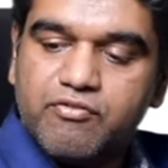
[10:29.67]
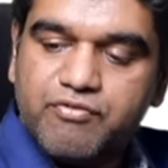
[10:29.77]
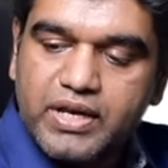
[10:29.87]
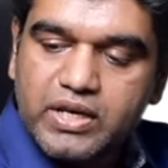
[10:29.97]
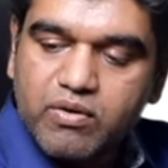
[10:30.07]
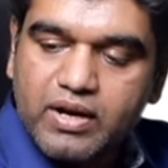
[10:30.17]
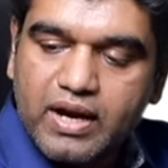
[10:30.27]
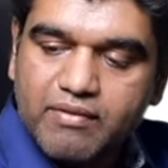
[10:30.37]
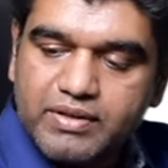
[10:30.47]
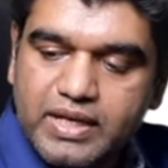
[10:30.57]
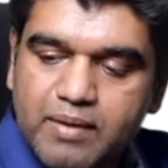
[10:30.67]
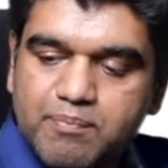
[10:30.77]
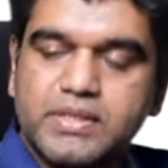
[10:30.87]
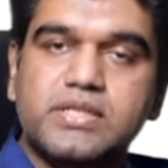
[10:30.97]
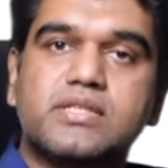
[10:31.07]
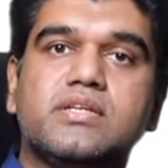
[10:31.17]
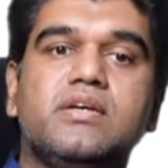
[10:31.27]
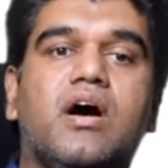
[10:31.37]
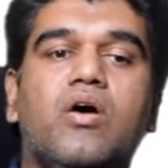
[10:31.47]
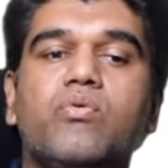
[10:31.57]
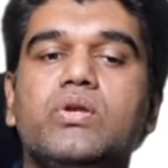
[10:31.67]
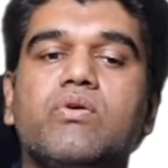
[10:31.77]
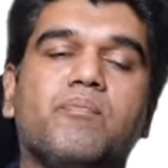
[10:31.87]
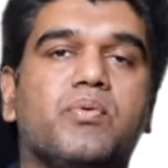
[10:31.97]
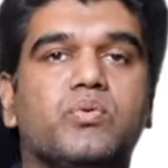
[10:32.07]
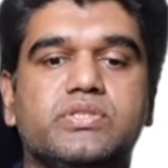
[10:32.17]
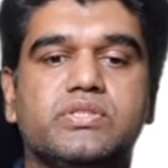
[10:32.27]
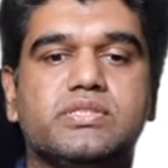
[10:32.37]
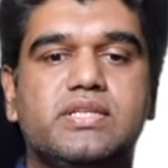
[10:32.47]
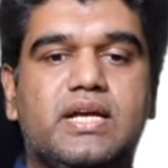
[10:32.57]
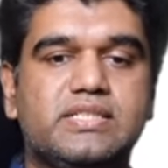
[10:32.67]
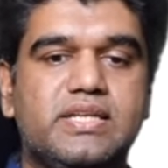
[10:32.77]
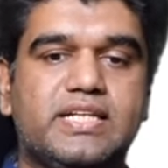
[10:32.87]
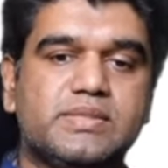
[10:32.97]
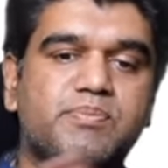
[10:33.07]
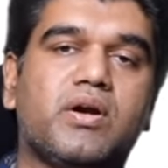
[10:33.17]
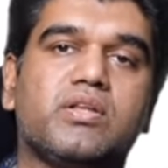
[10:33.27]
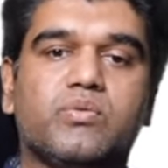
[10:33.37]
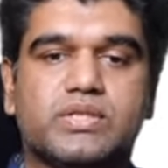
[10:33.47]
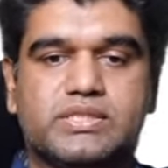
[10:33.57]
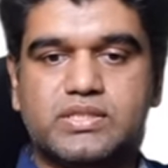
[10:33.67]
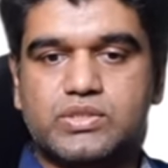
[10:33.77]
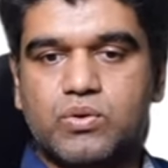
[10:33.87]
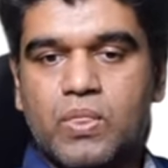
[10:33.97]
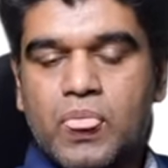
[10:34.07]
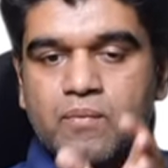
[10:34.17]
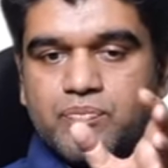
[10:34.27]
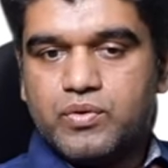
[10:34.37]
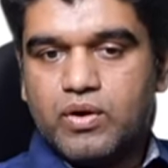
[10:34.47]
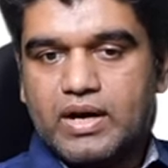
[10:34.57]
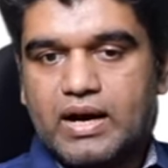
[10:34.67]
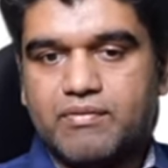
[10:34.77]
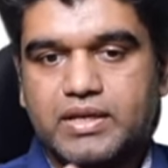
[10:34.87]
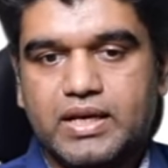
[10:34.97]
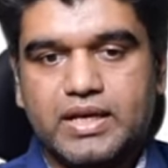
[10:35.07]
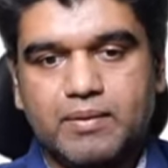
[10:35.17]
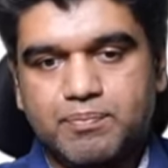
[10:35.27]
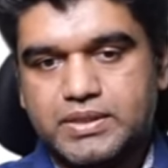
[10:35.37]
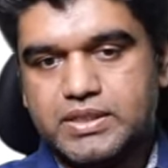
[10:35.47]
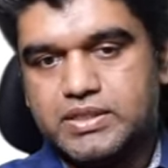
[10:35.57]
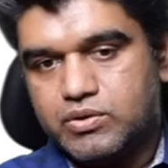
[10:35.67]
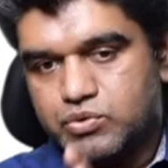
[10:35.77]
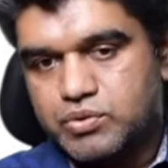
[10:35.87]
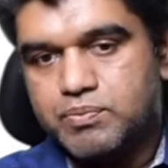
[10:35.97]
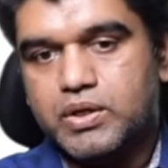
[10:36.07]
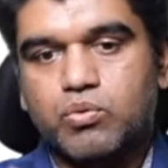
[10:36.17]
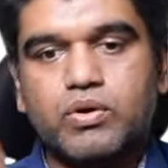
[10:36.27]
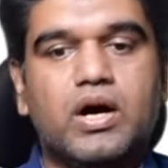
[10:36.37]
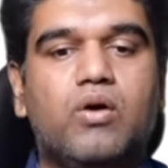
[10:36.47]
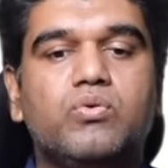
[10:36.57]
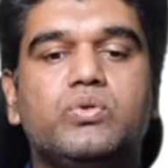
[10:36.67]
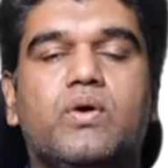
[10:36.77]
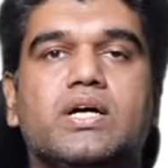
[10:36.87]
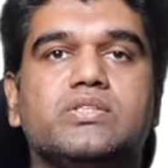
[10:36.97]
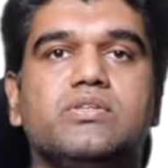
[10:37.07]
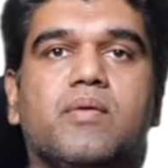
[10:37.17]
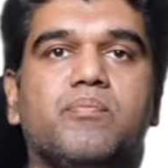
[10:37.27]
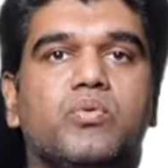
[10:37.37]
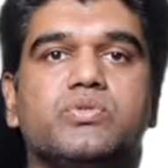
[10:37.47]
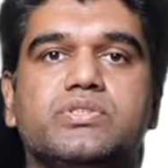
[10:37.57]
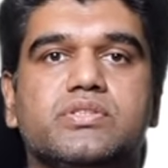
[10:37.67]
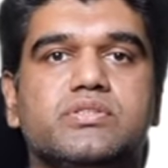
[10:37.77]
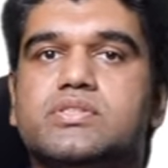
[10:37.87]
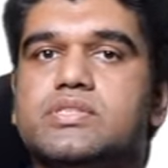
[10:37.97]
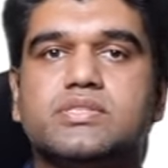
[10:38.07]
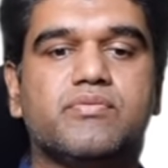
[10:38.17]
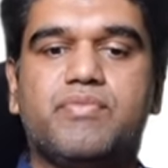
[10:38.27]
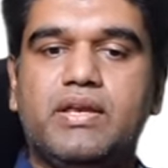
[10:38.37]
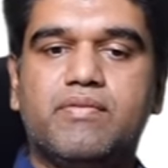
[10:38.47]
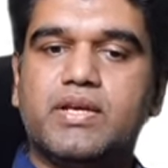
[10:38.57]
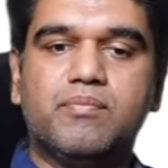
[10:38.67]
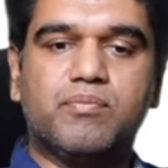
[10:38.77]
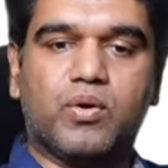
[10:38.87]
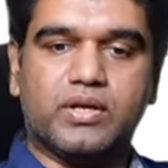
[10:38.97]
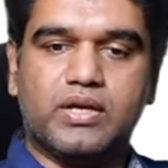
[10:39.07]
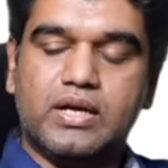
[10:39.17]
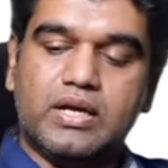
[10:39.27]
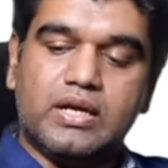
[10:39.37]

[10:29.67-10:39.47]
when you are having APTT, how will you approach this? That is the next part of the question. So you are having an APTT, you should be knowing how to actually approach this. This is very, very important.